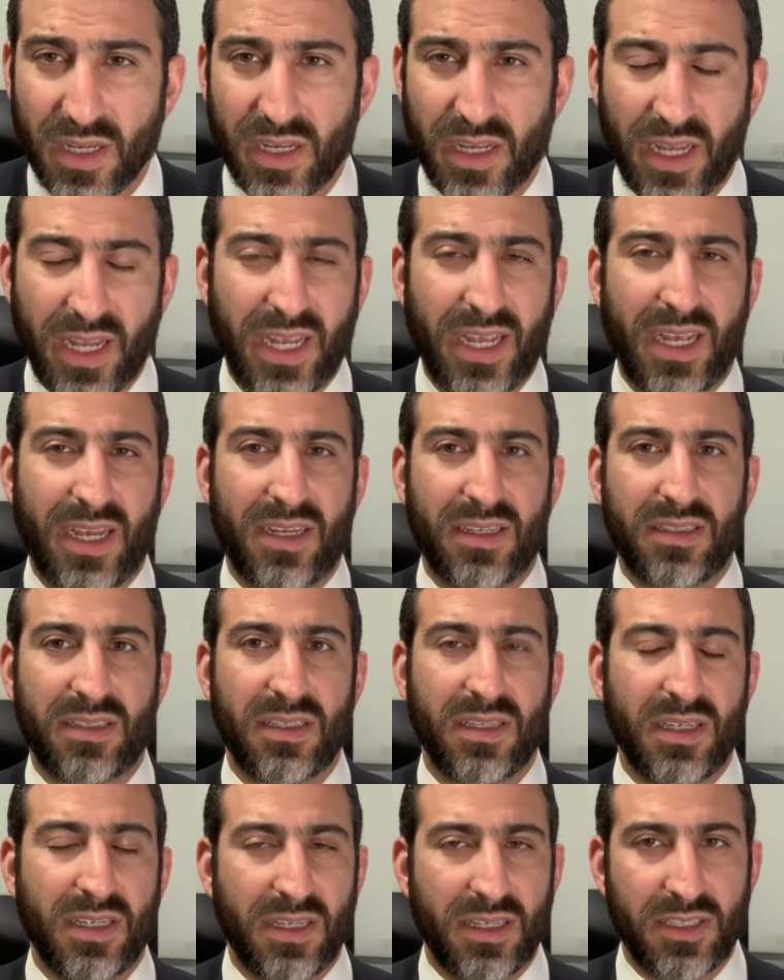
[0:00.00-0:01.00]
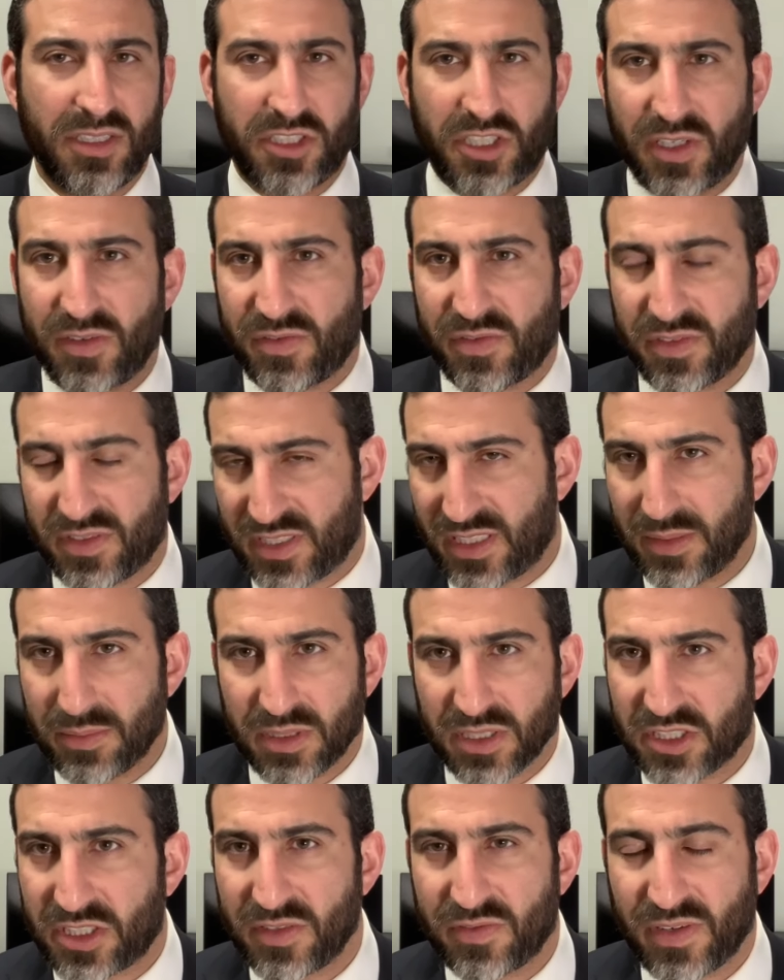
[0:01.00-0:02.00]
And she seemed
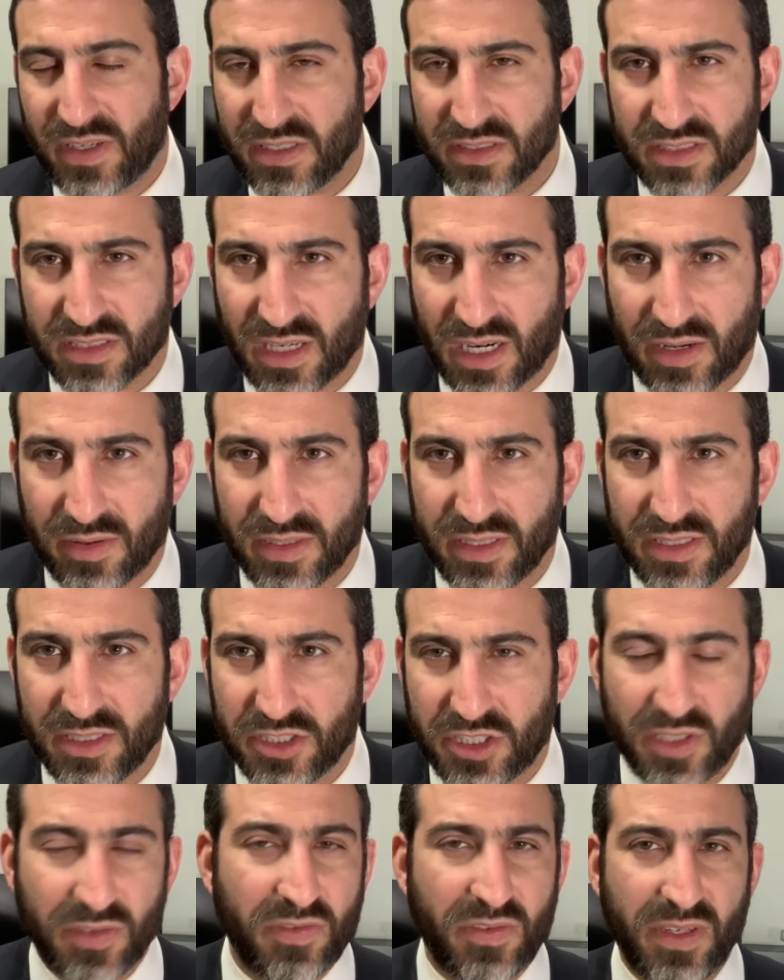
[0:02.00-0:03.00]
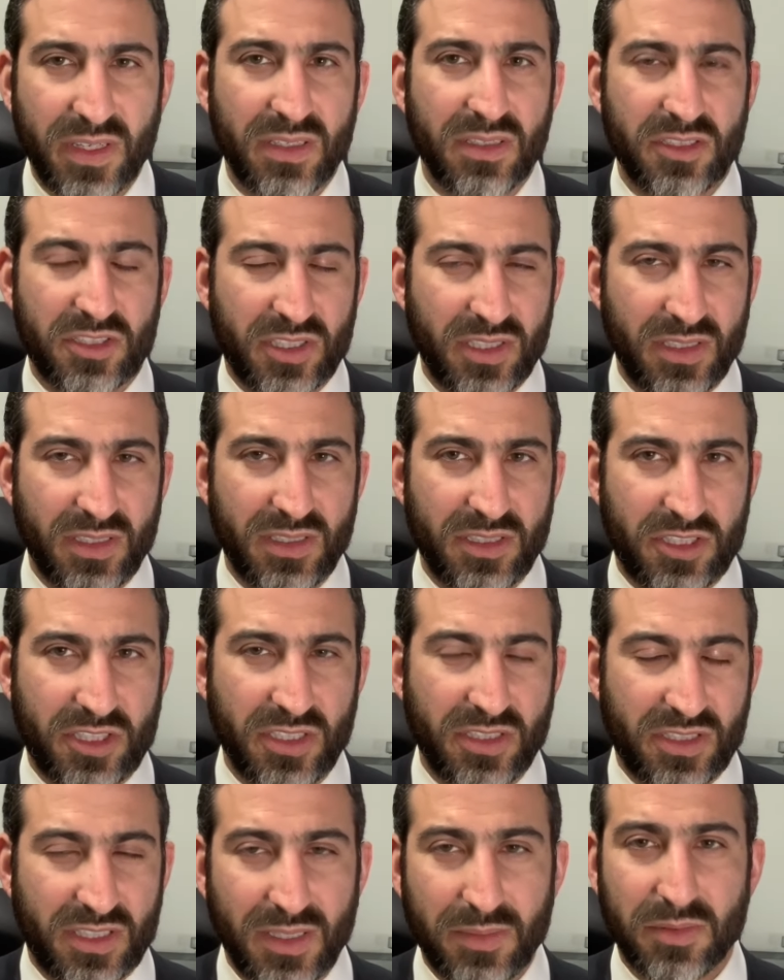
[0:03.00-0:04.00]
like she felt sorry. She
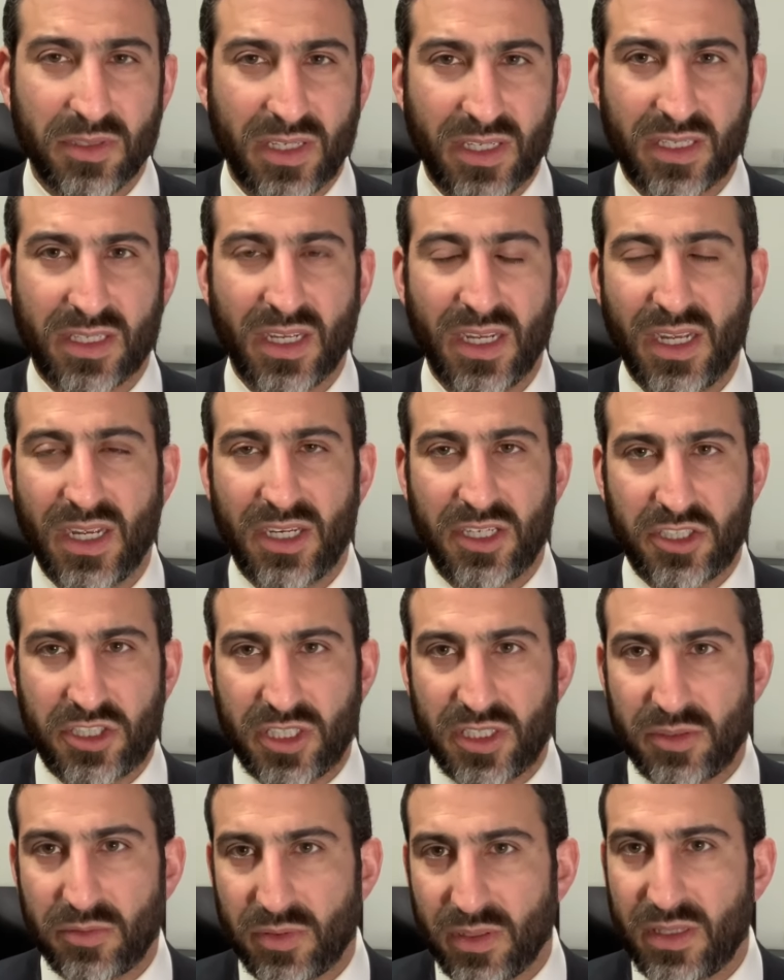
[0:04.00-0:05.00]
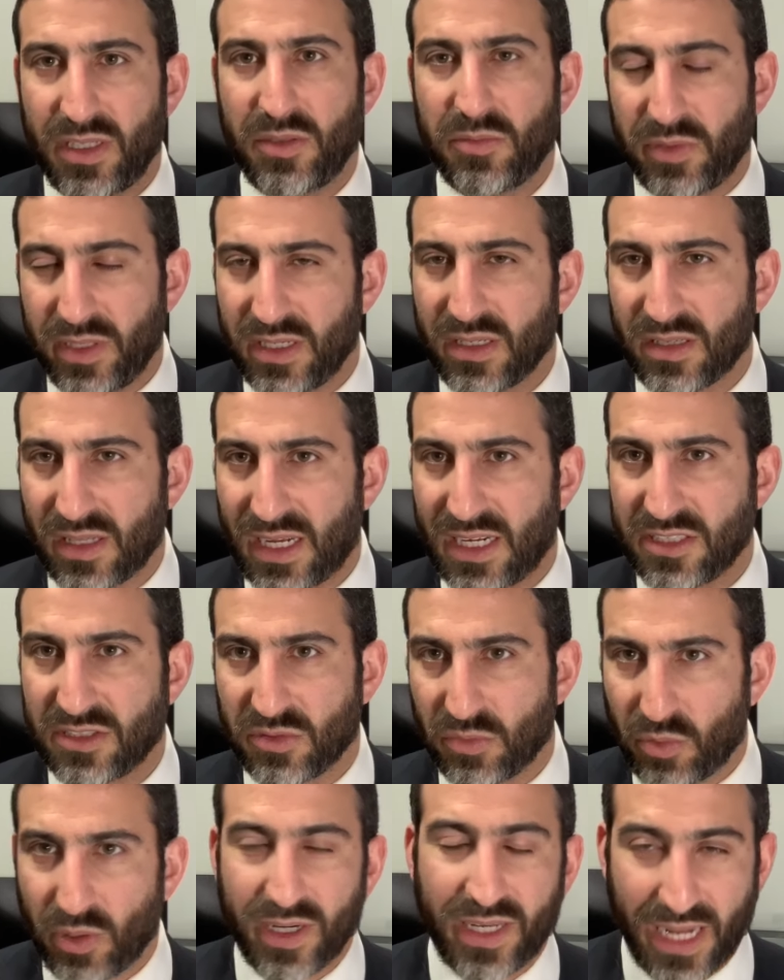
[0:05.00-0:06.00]
seemed like she really realized
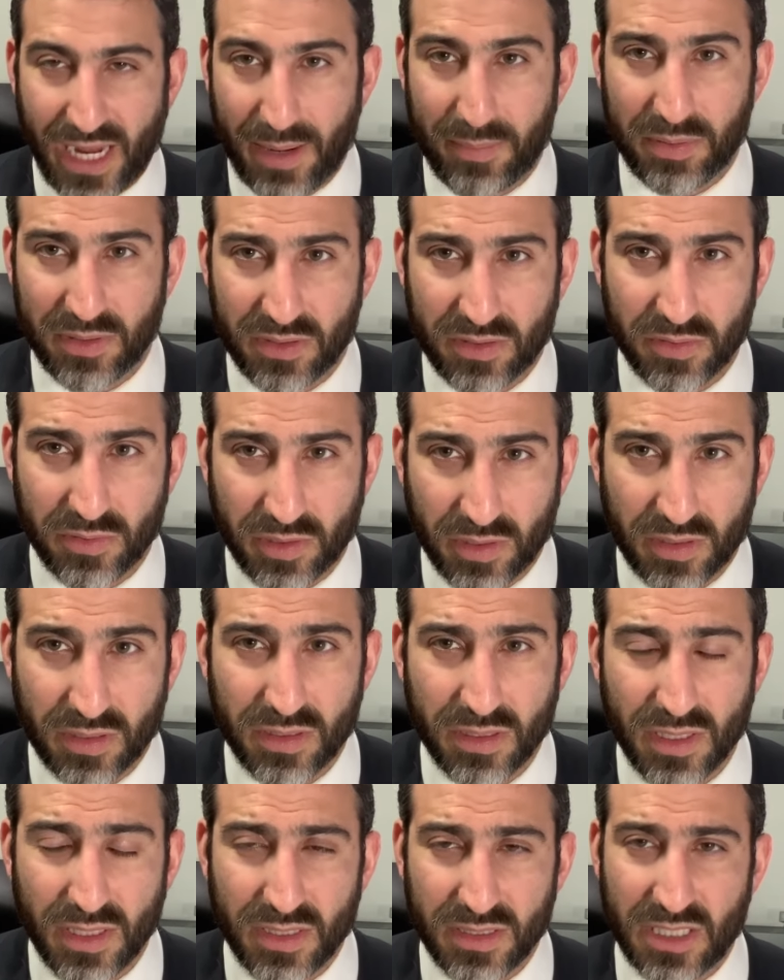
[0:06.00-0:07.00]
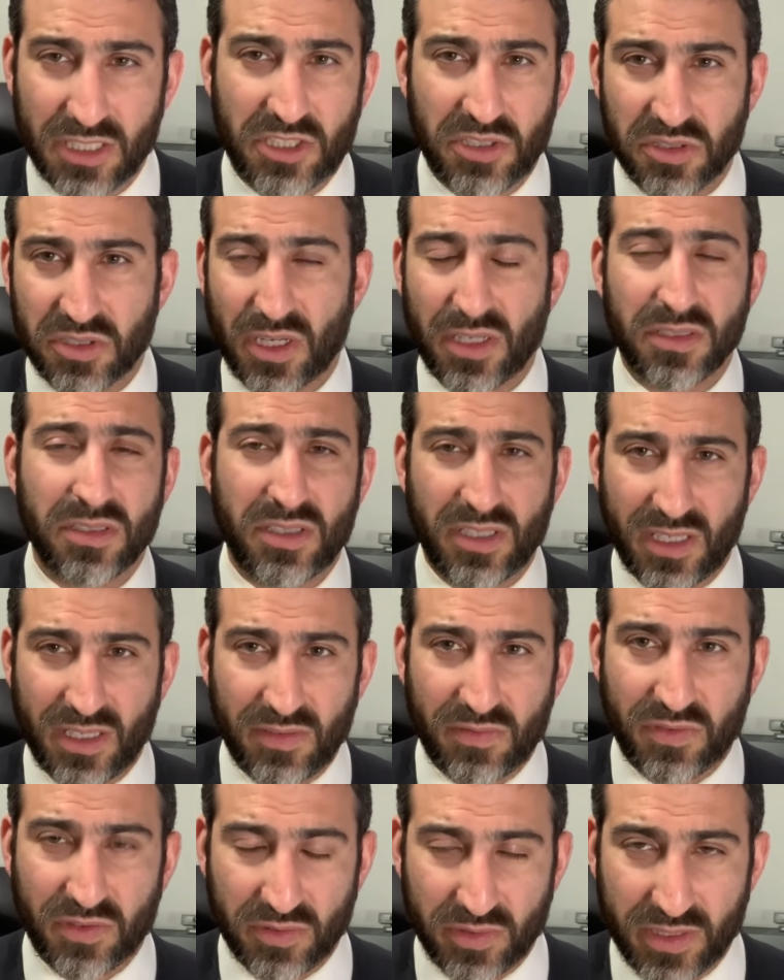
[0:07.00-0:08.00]
what happened to her, that she was under the
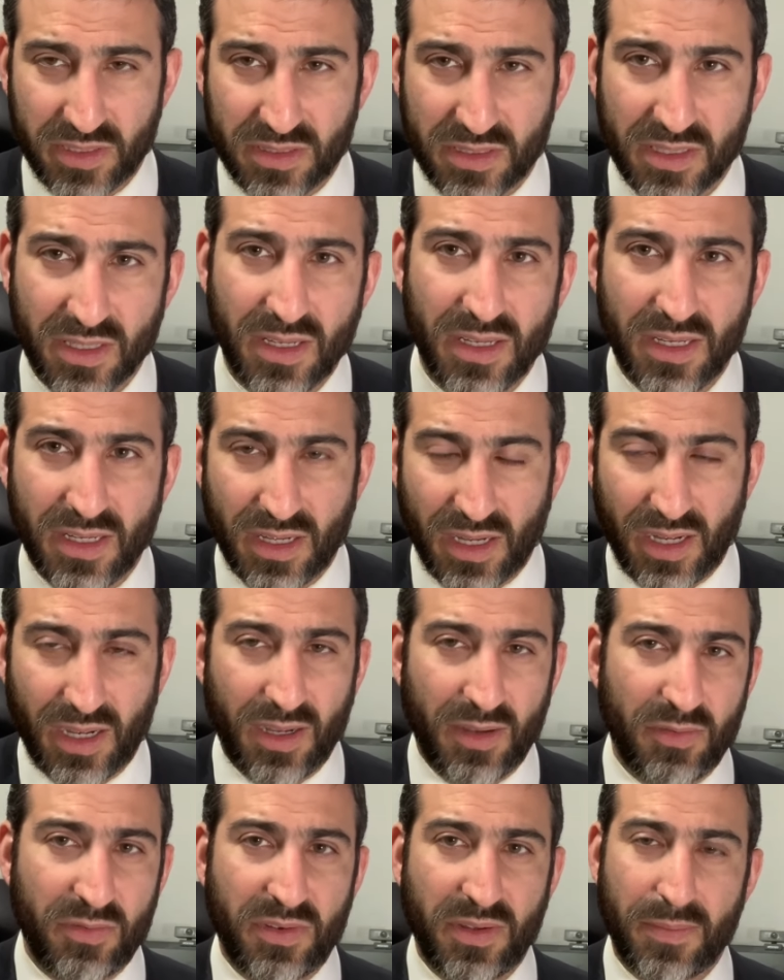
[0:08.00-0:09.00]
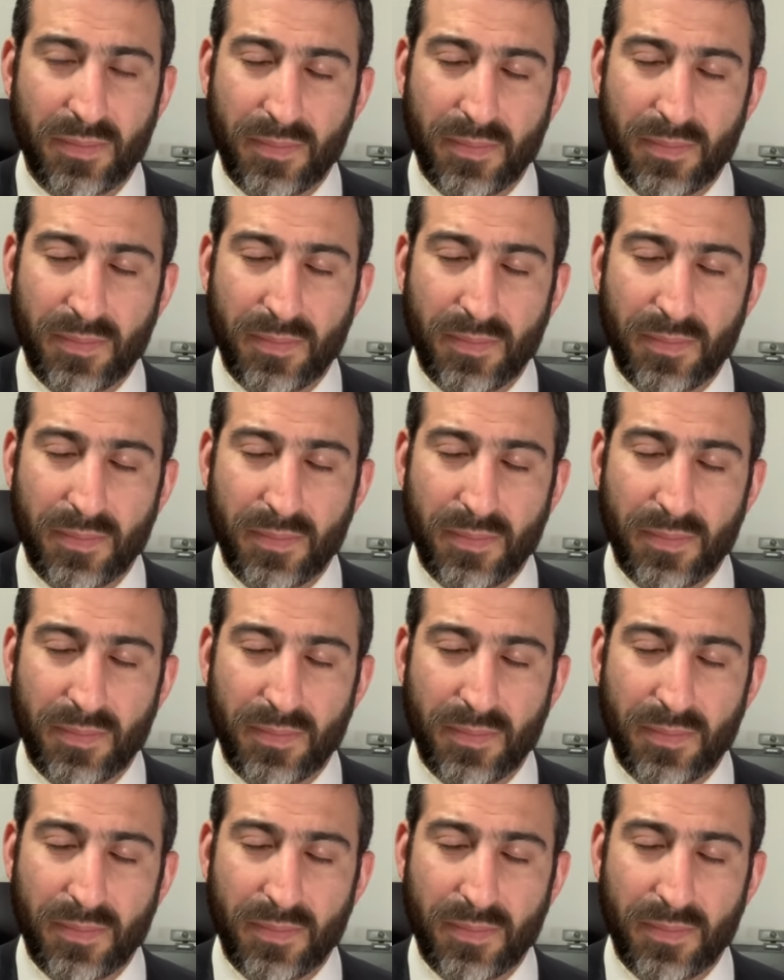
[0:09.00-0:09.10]
influence of